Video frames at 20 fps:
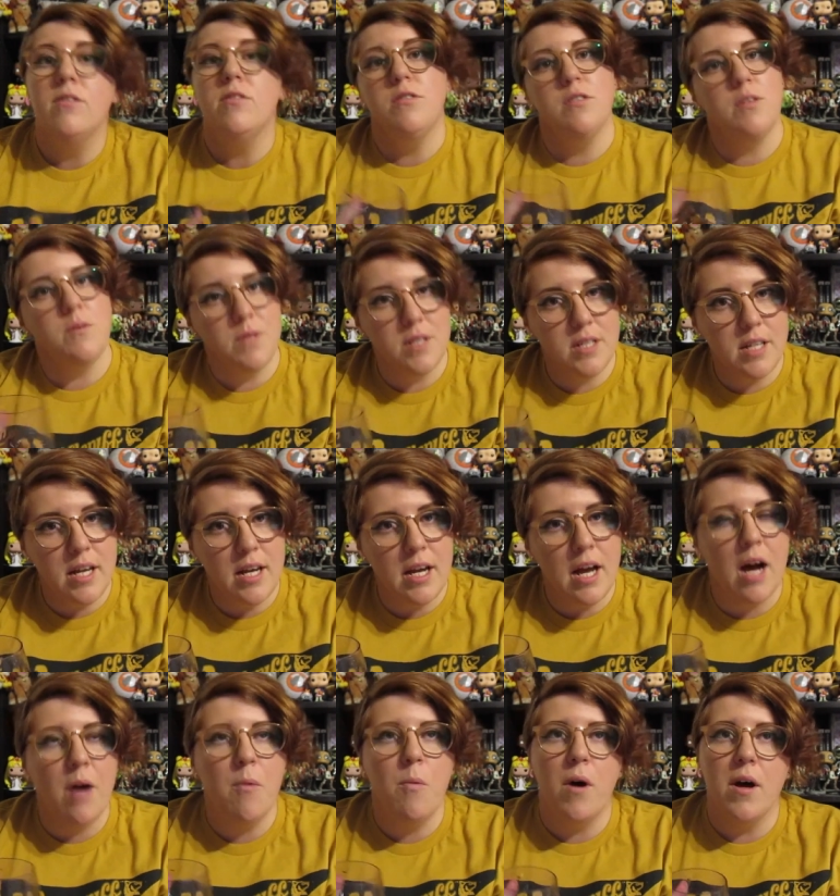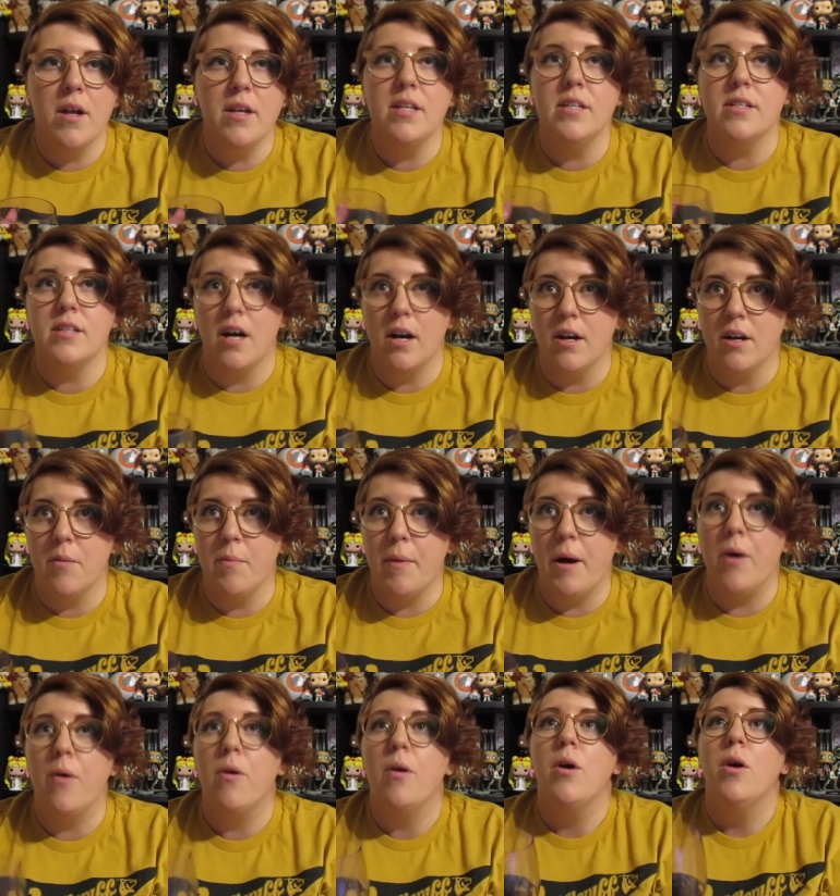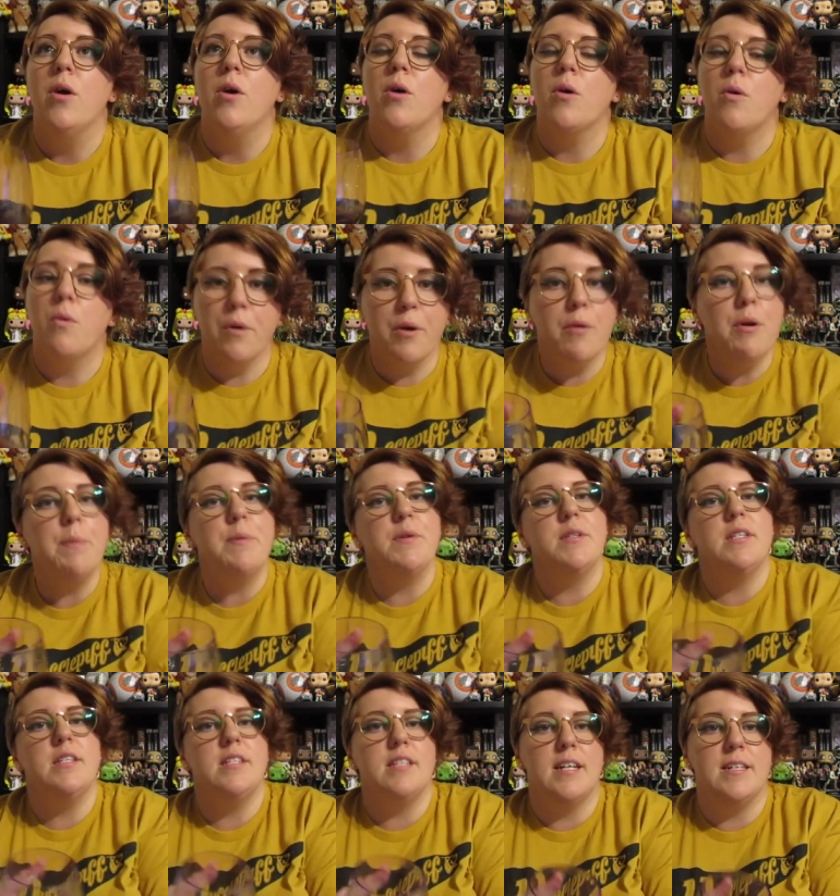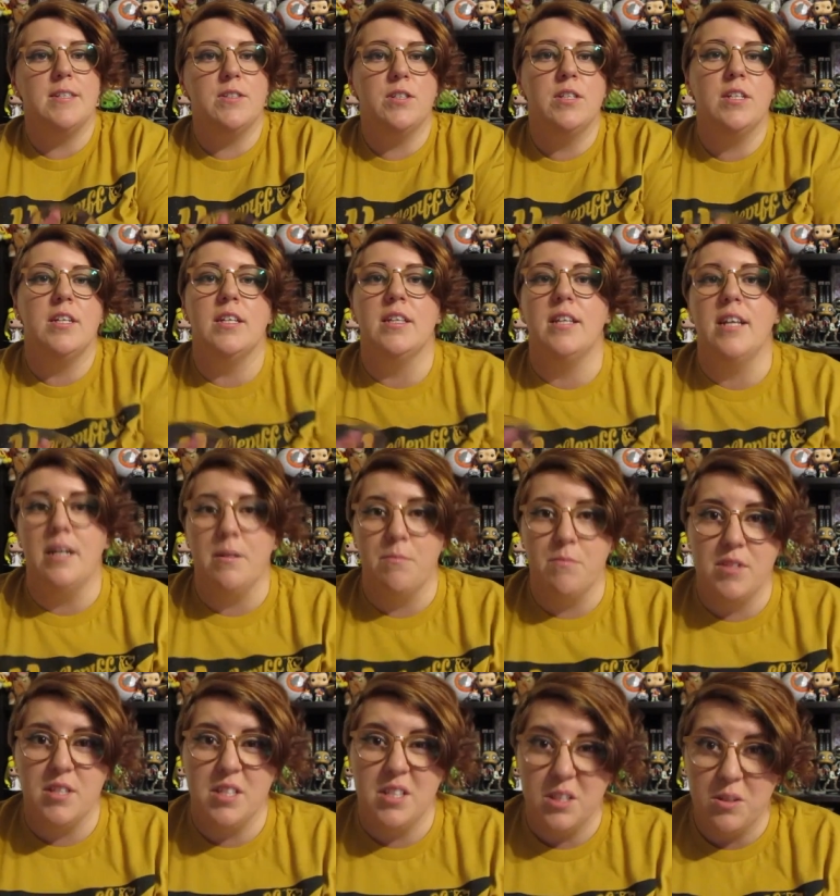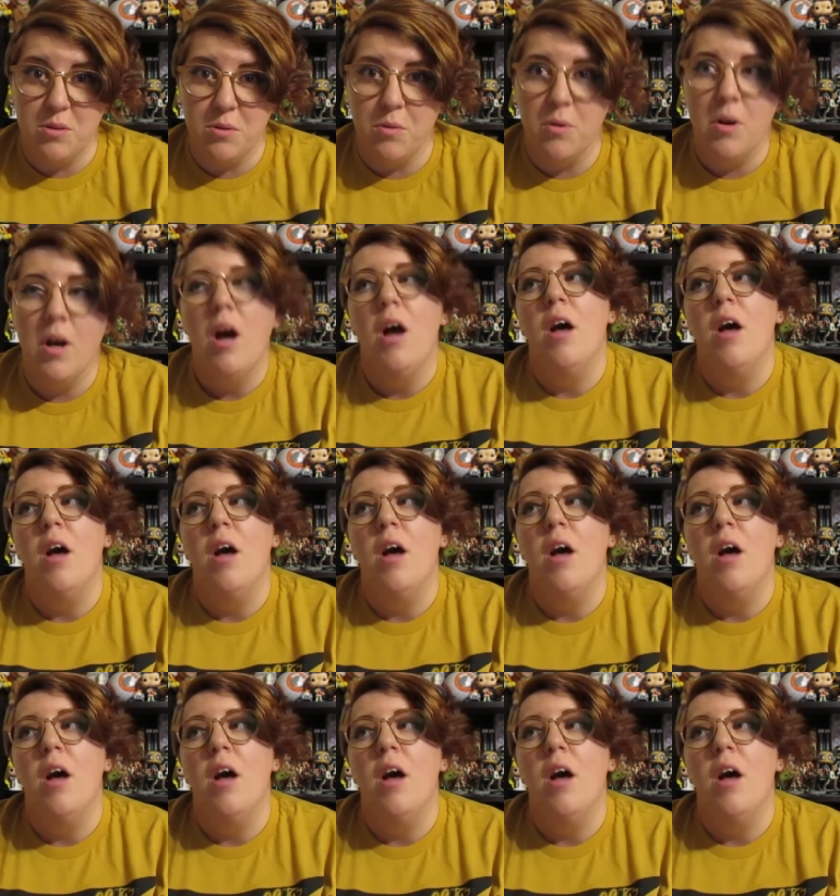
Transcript: So today I wanted to talk about queer representation in the MCU,